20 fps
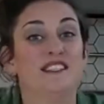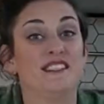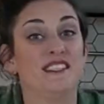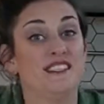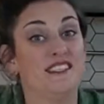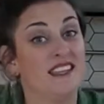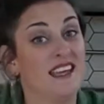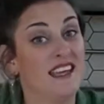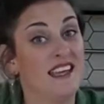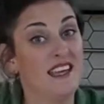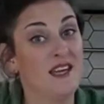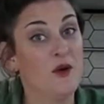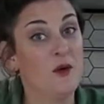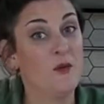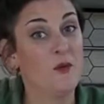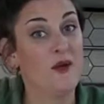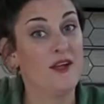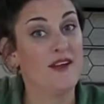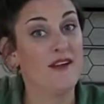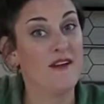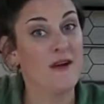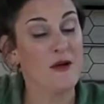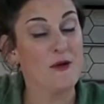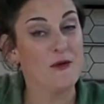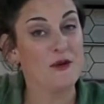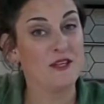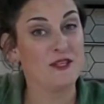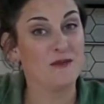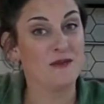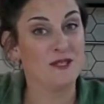Today, we are
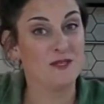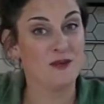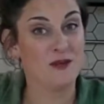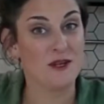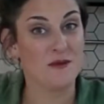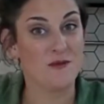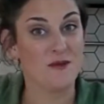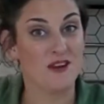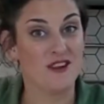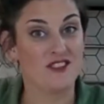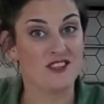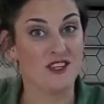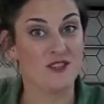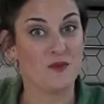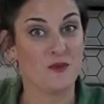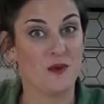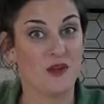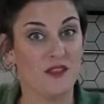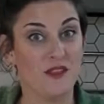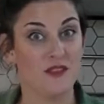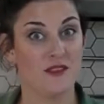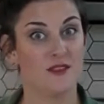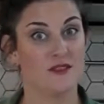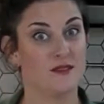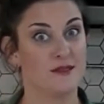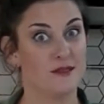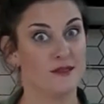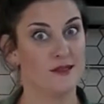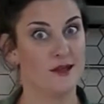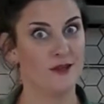going to be doing a project with
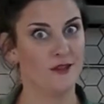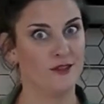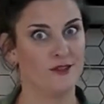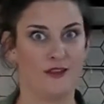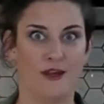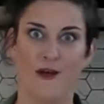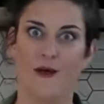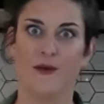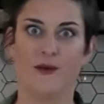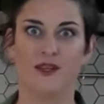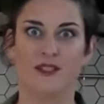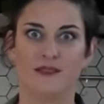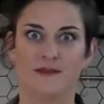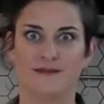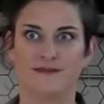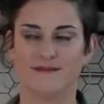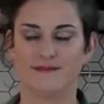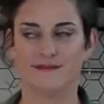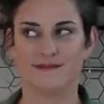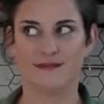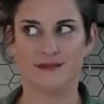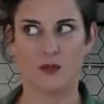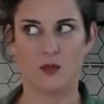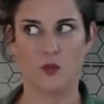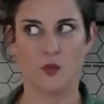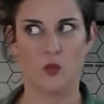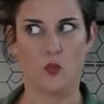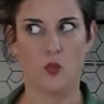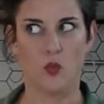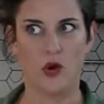salt dough.
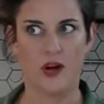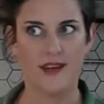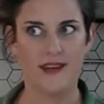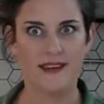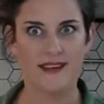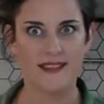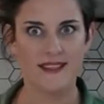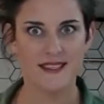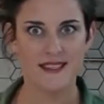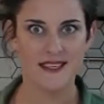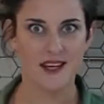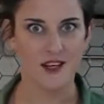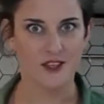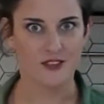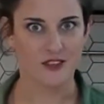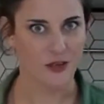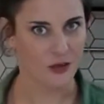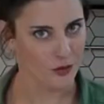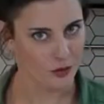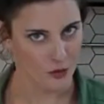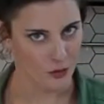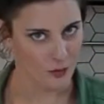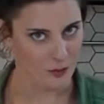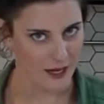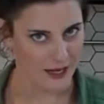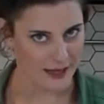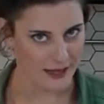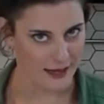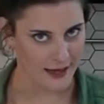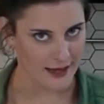What is salt dough, you
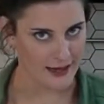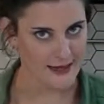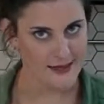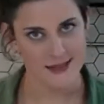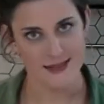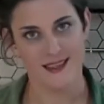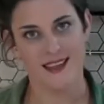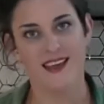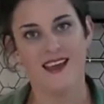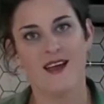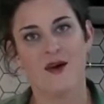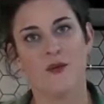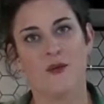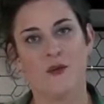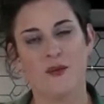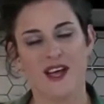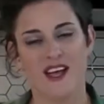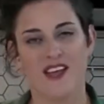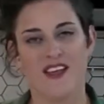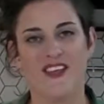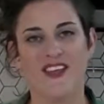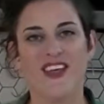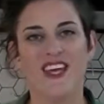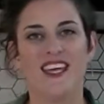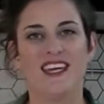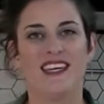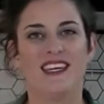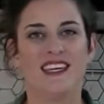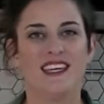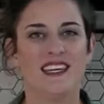might ask? Well,
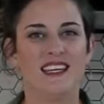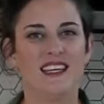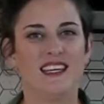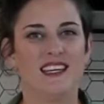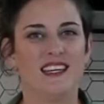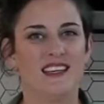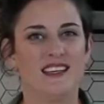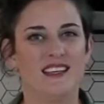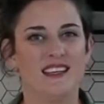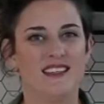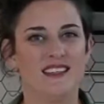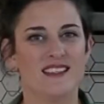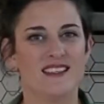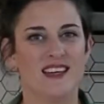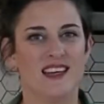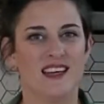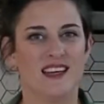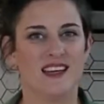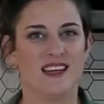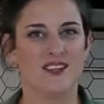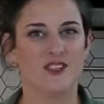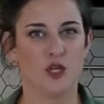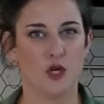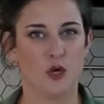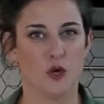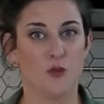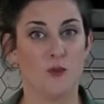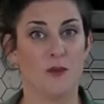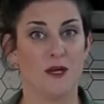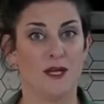it is a
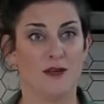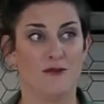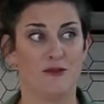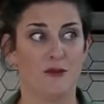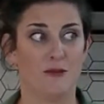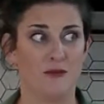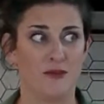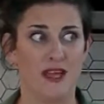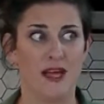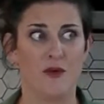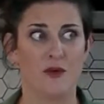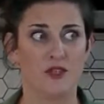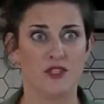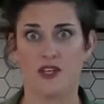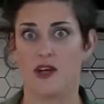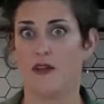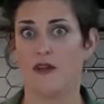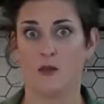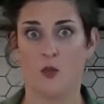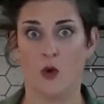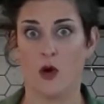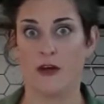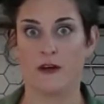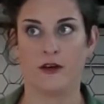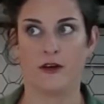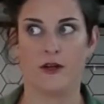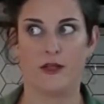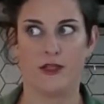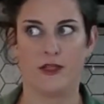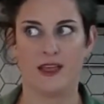dough made from flour, salt, and
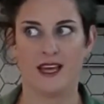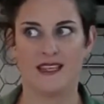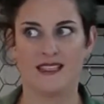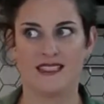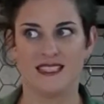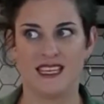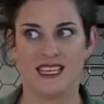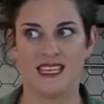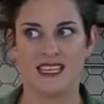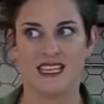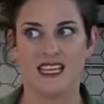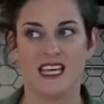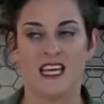water. That's it.